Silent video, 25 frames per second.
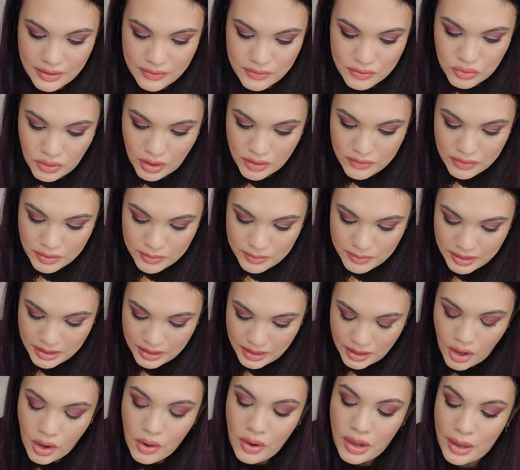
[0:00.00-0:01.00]
of driving me.
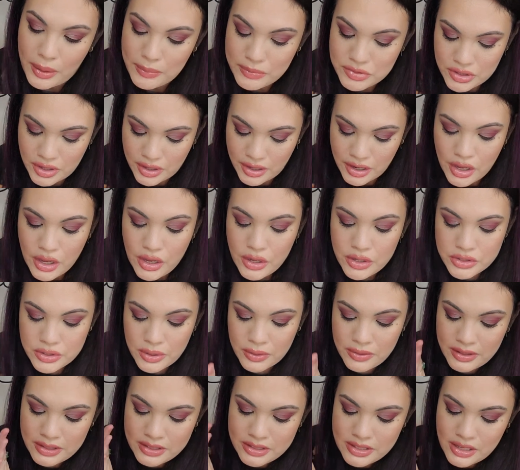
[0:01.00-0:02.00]
Okay, I'm sorry.
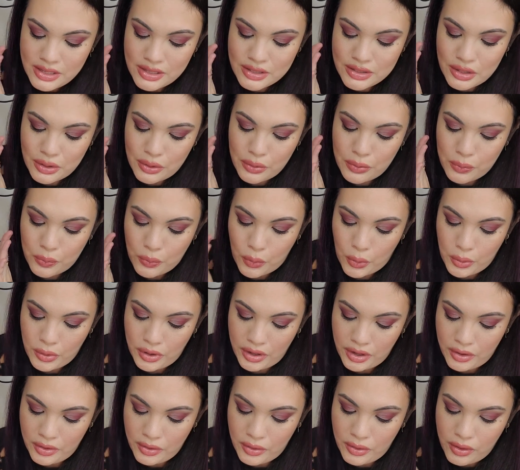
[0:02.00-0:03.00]
So this is the
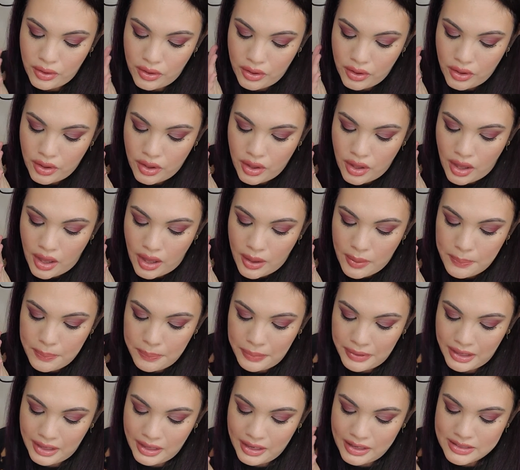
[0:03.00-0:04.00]
Rodeo
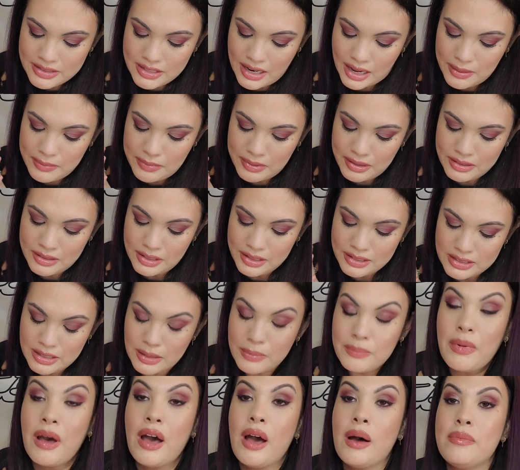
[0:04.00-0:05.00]
Pink Diamond
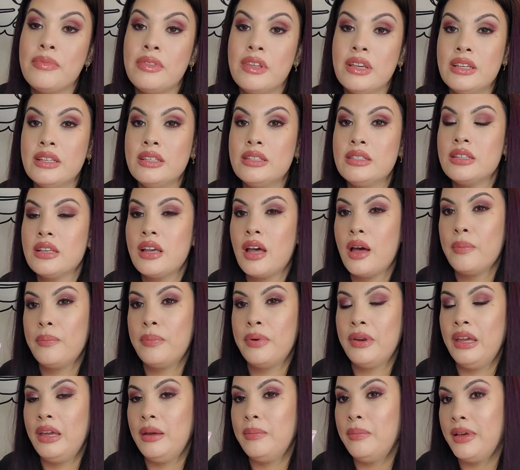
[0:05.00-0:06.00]
Cleansing Balm. This
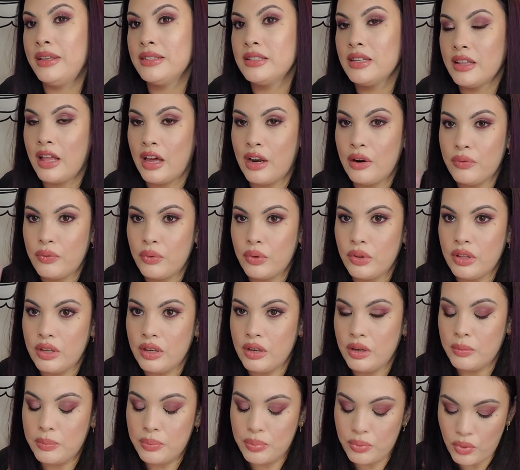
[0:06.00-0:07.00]
company makes a lot of really
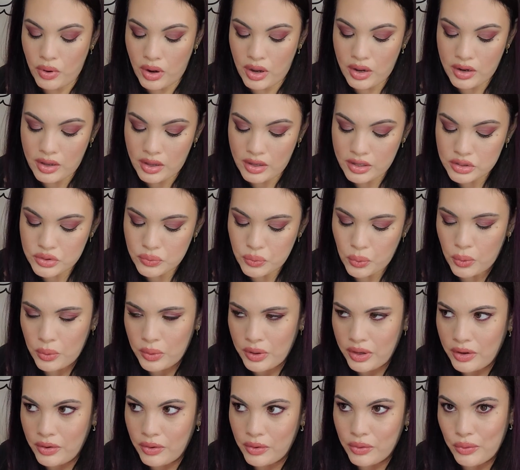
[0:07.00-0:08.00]
good products.
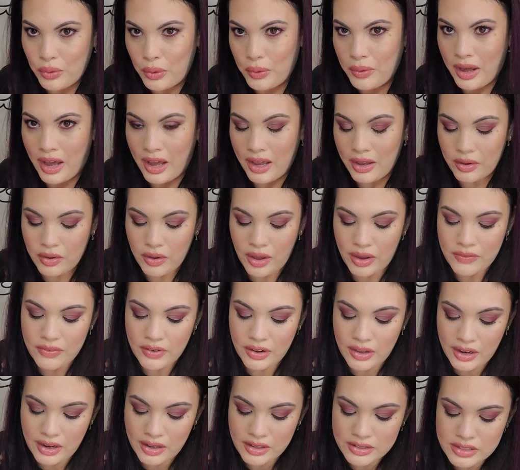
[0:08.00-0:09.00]
Rodeo or Rodeo, I
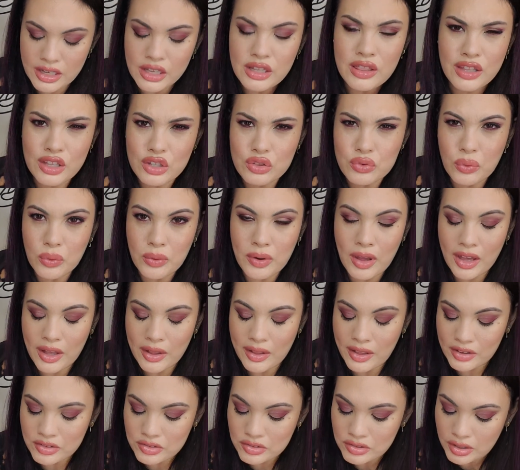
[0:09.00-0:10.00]
forget how to say it. I think it's Rodeo
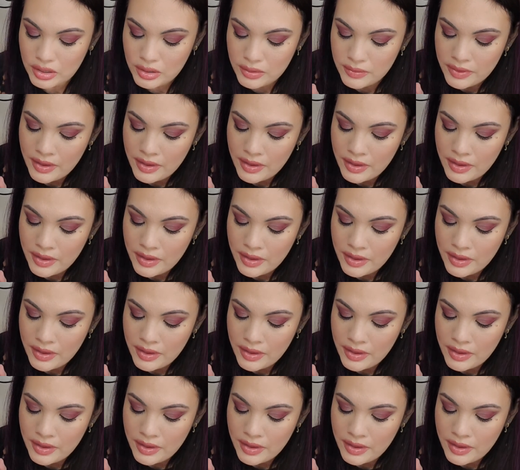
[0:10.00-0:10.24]
actually.